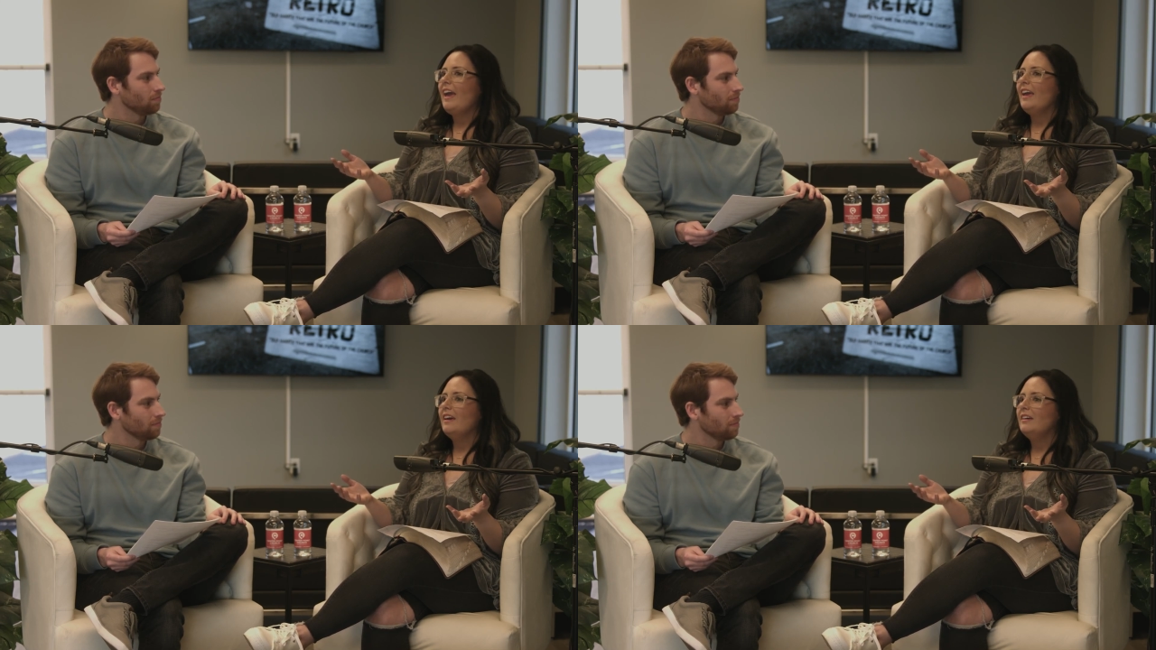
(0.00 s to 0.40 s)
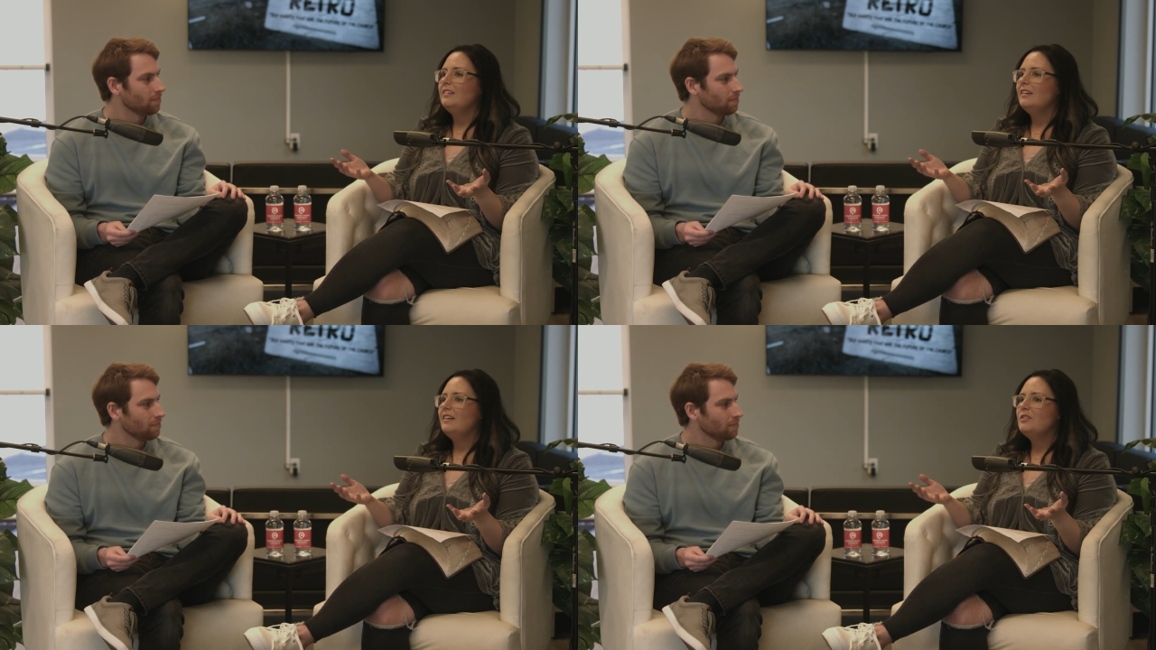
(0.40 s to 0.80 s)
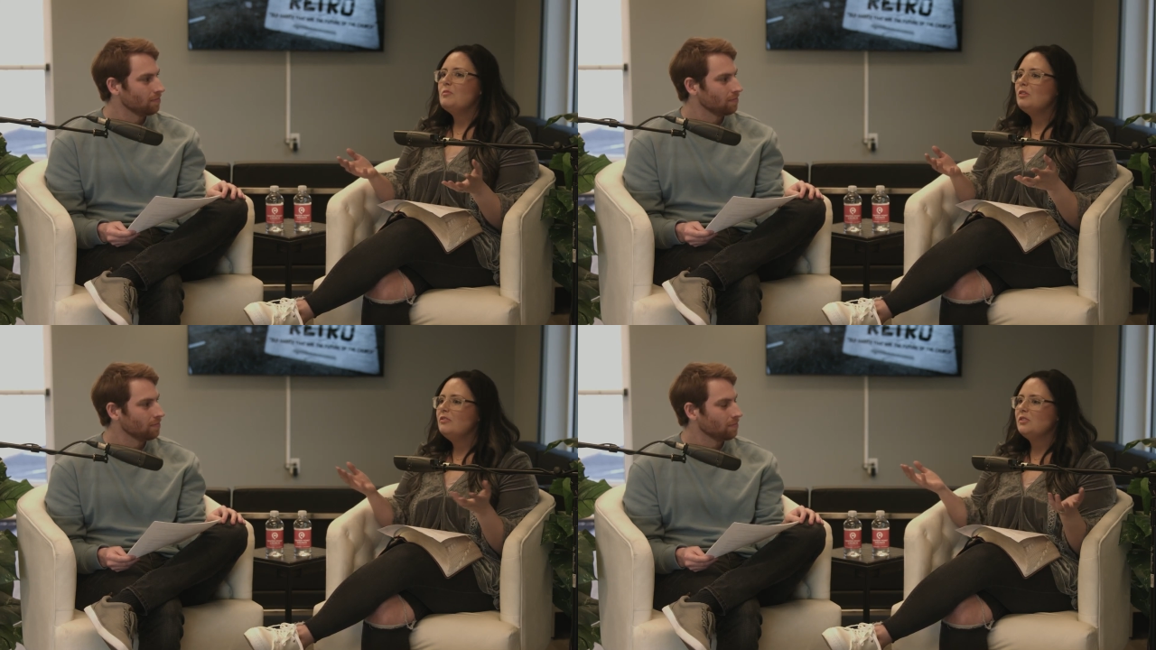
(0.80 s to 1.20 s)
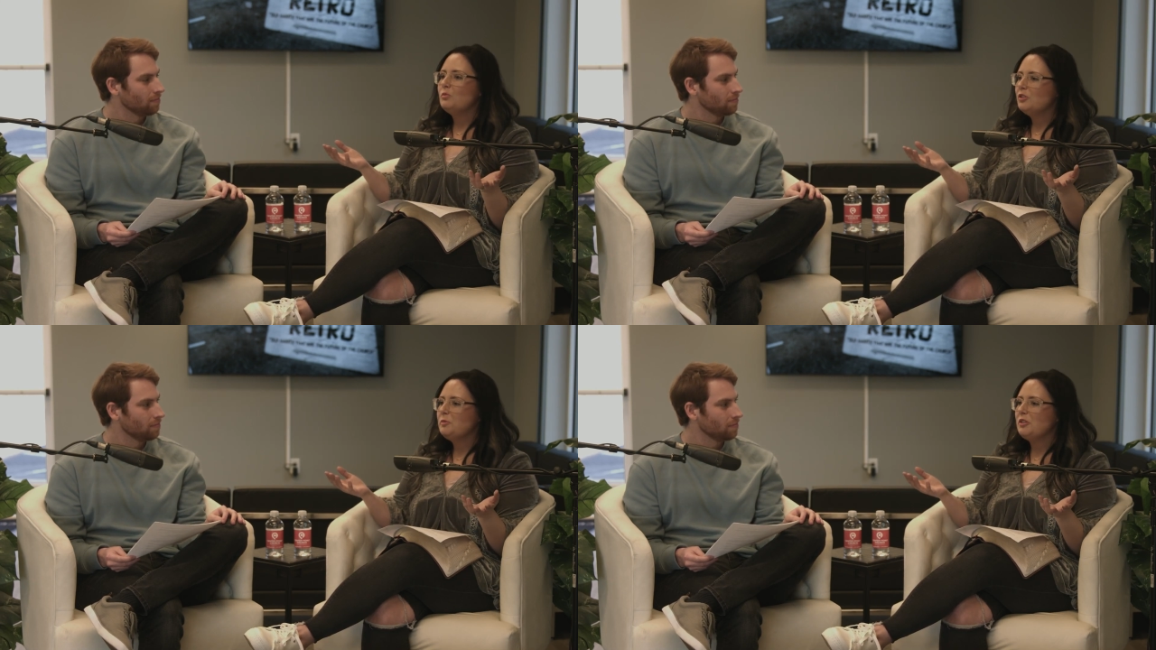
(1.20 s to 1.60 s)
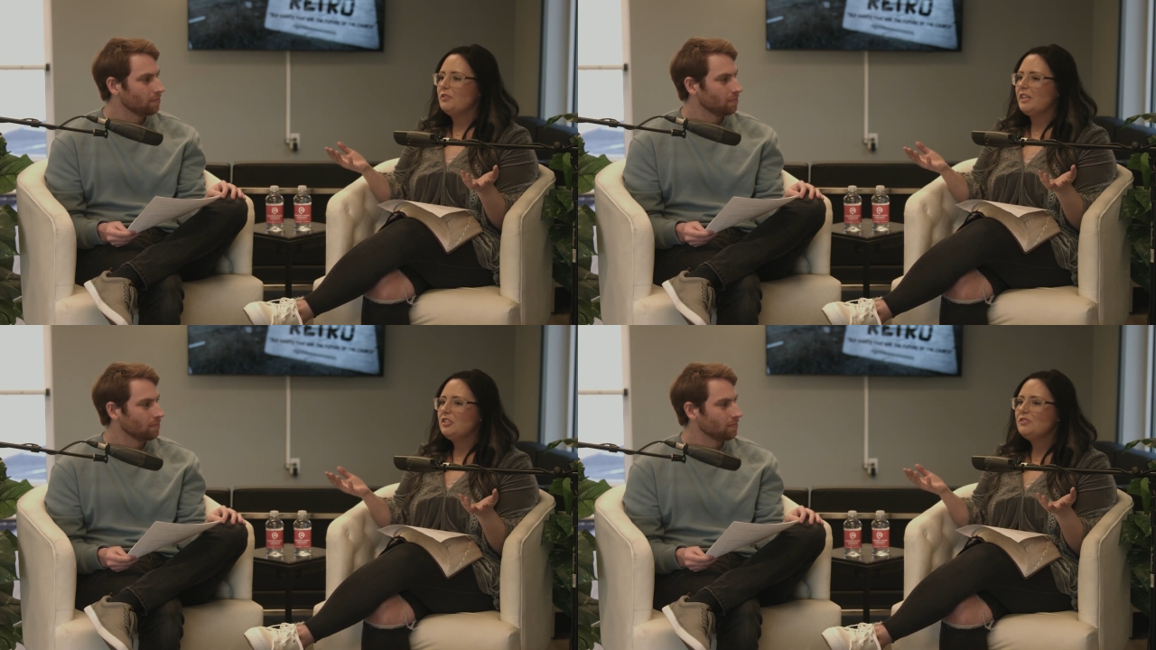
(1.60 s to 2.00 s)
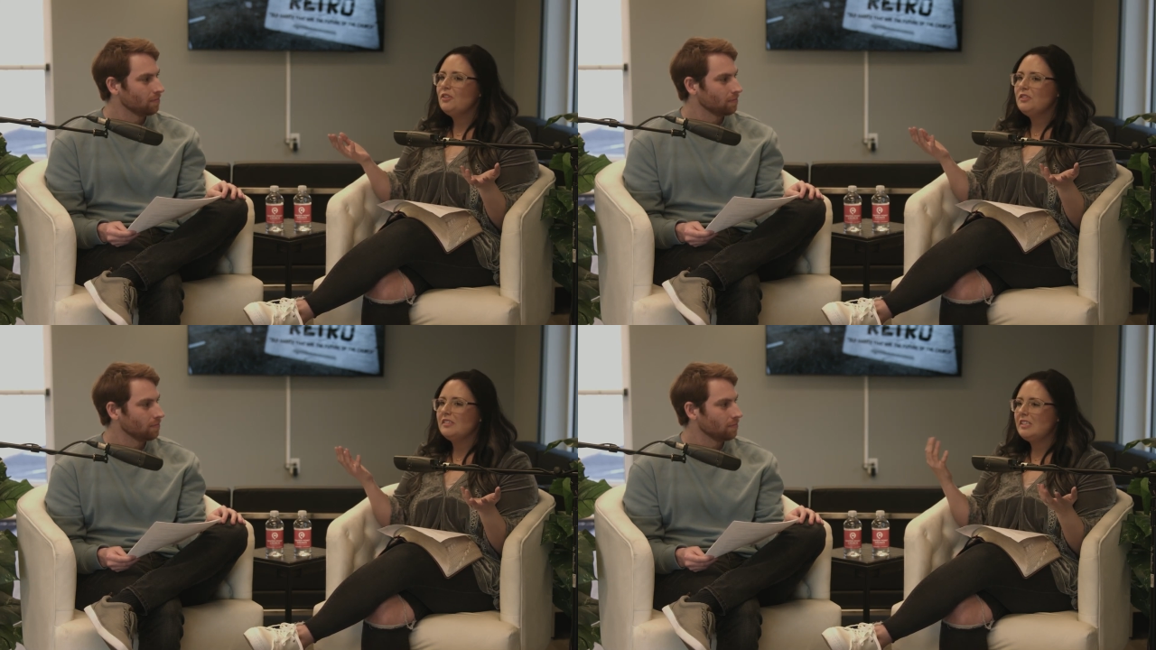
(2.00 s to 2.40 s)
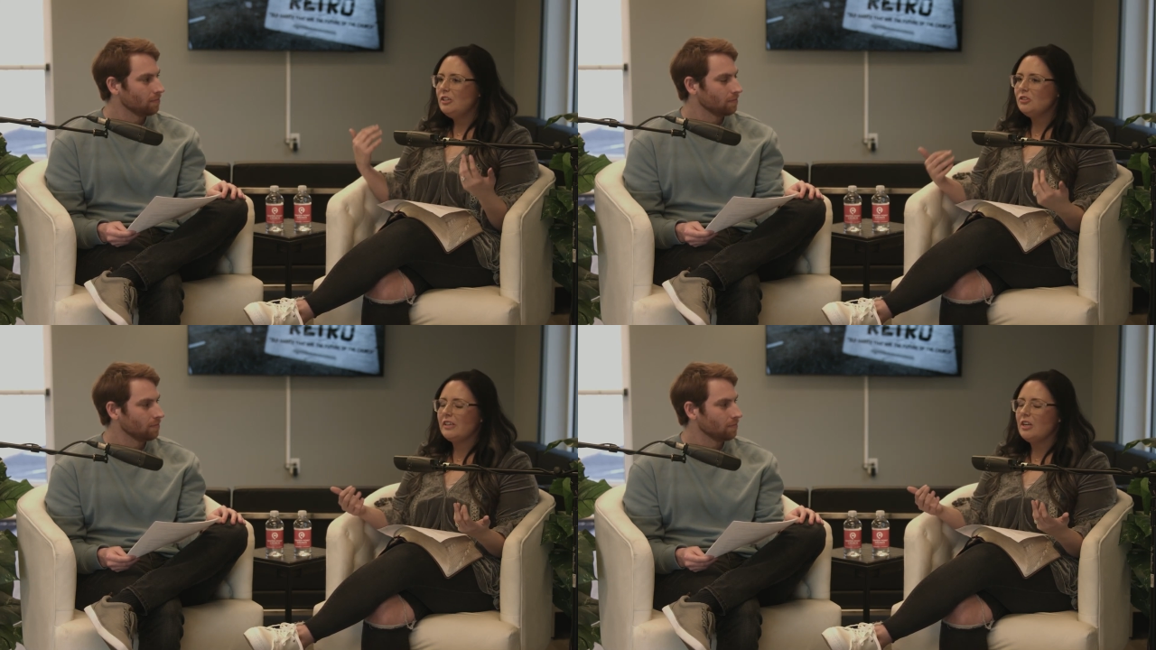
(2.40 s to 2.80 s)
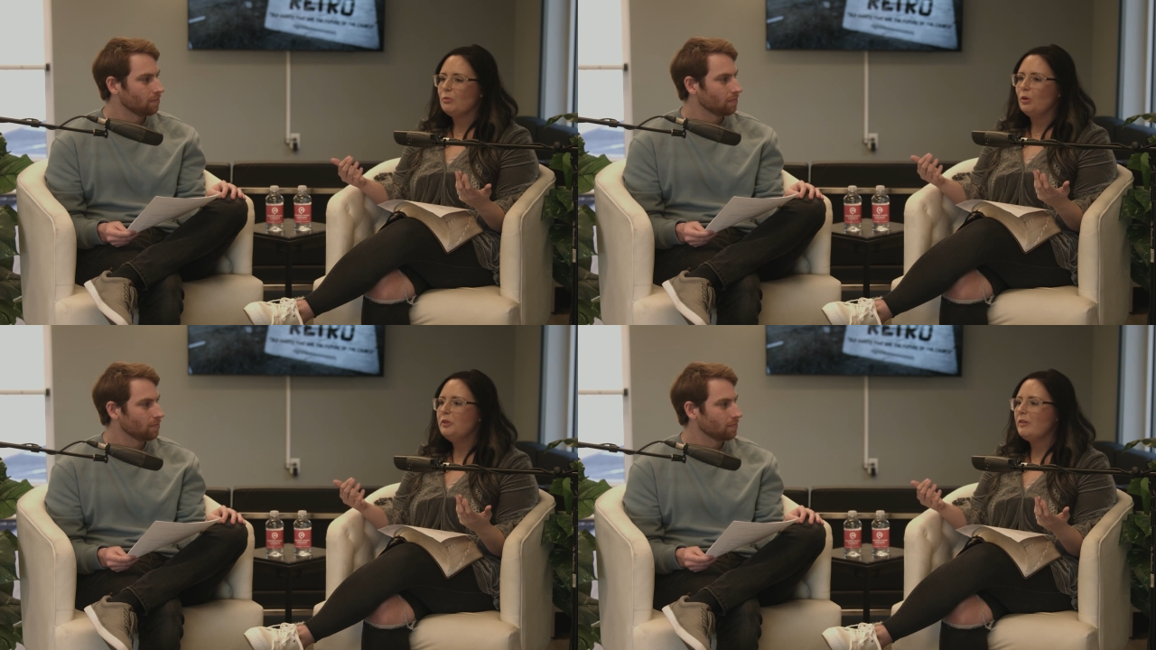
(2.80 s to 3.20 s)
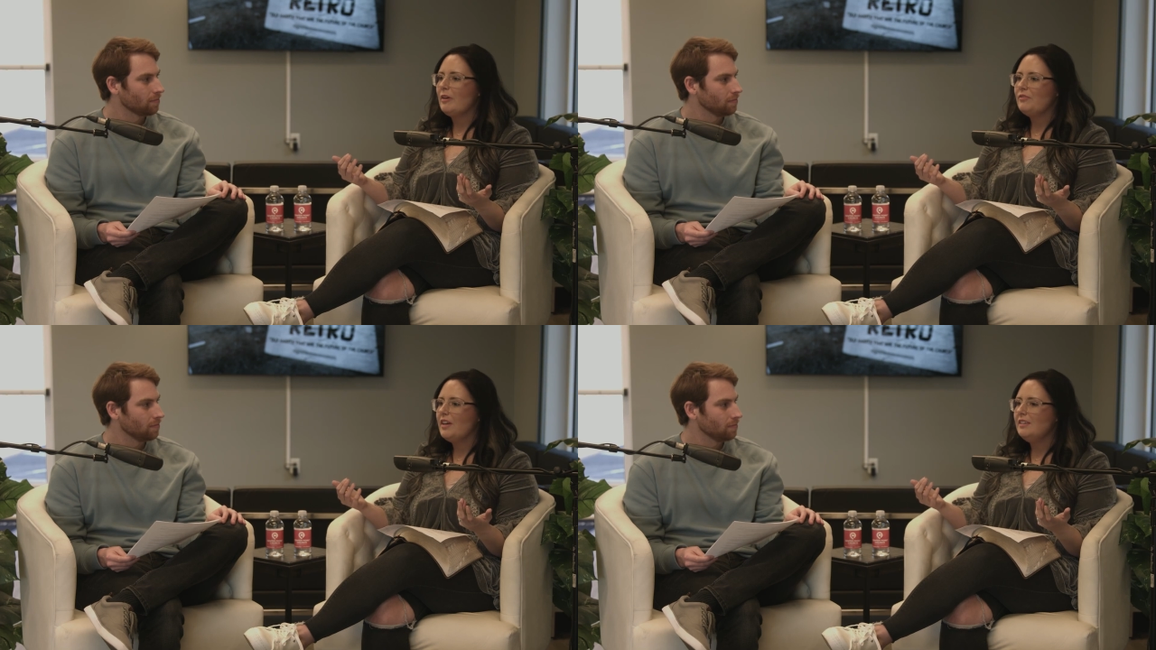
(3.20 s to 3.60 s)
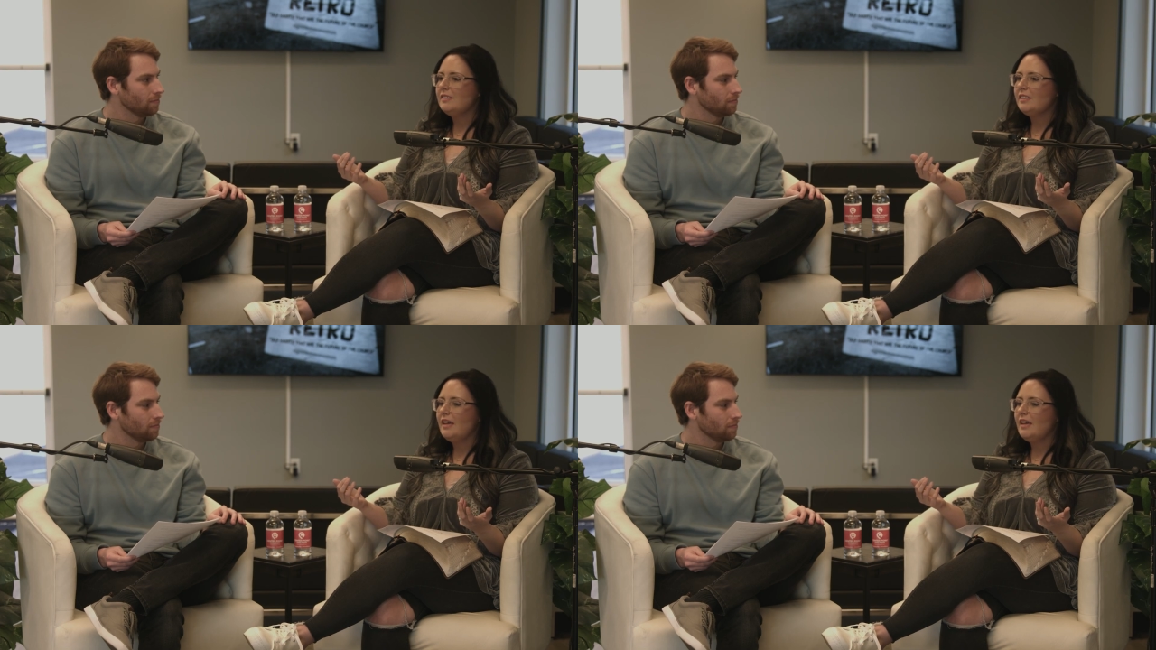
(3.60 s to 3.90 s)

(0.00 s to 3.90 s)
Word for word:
Speaker 1: And in the middle of this worship service, I just felt these tears kind of roll down my face.